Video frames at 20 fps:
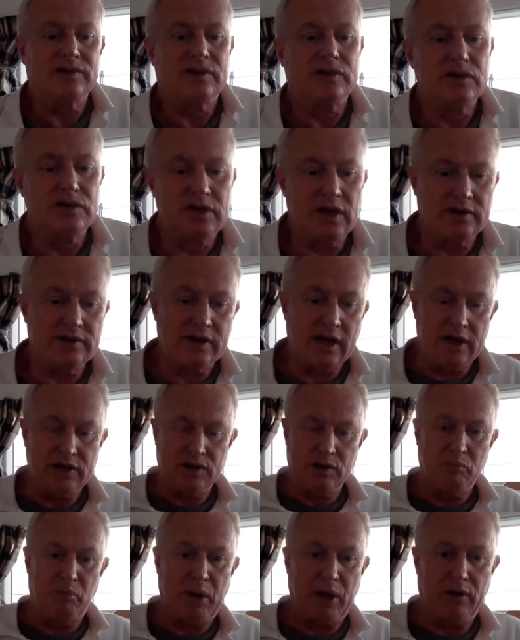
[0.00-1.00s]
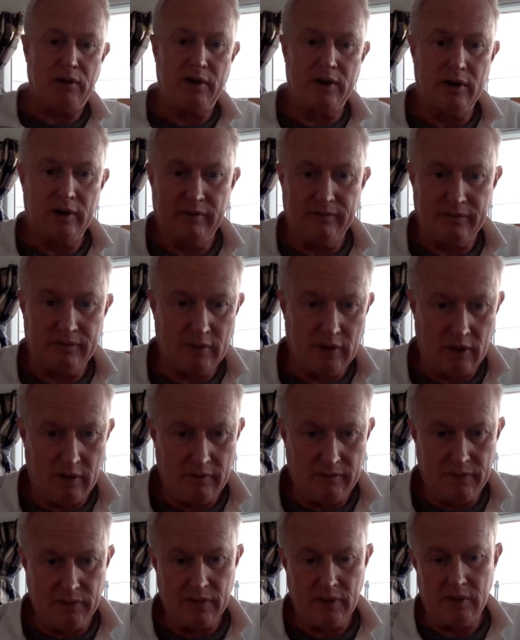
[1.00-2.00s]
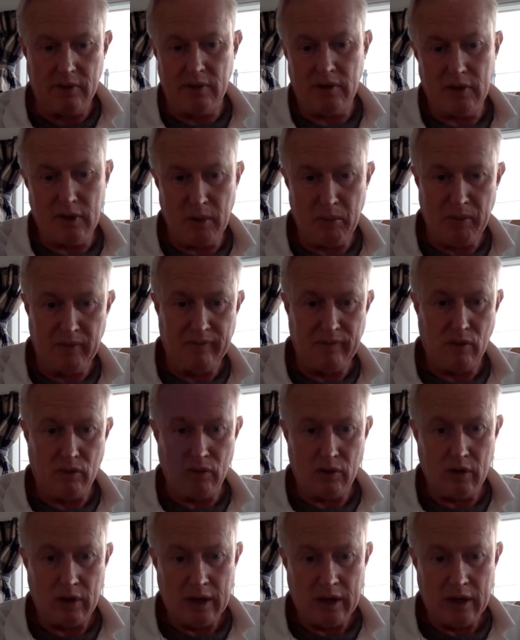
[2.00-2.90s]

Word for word: the gestation period of, of mm-hmm. the herbivore.